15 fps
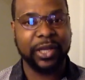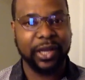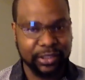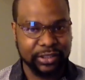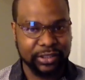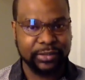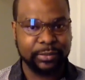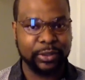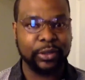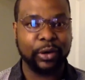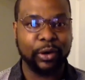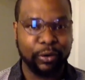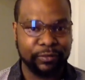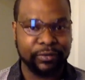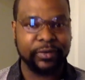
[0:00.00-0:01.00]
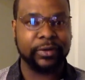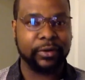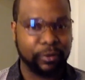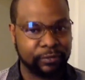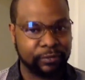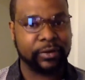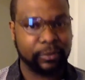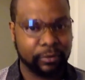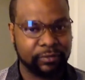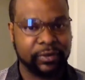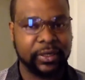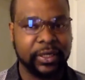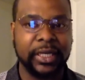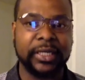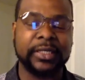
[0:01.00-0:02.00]
customer over and over and
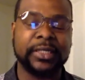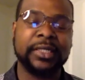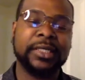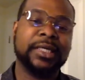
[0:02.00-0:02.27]
over again,